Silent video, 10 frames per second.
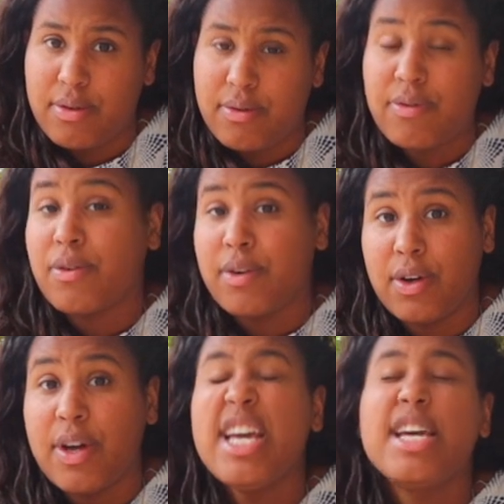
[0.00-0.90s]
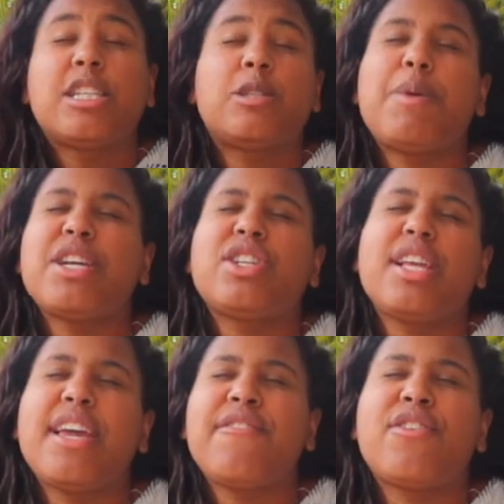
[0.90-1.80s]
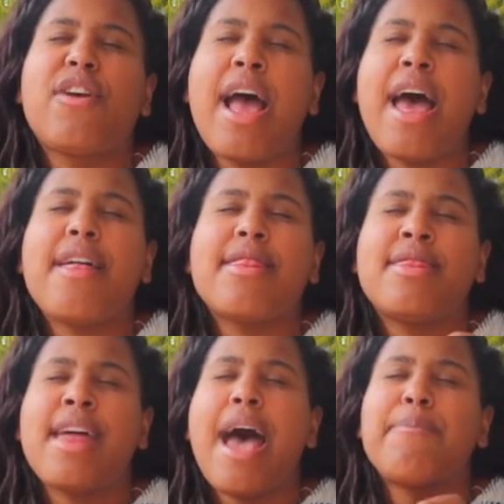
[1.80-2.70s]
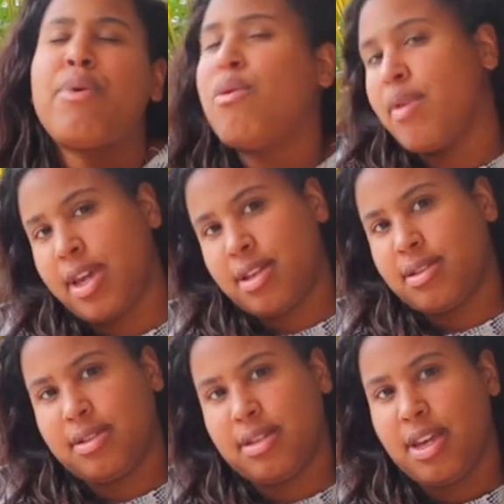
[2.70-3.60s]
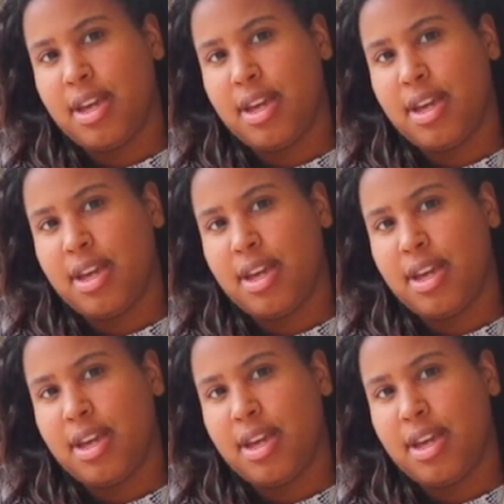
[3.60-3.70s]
For real. Especially if you're at that point.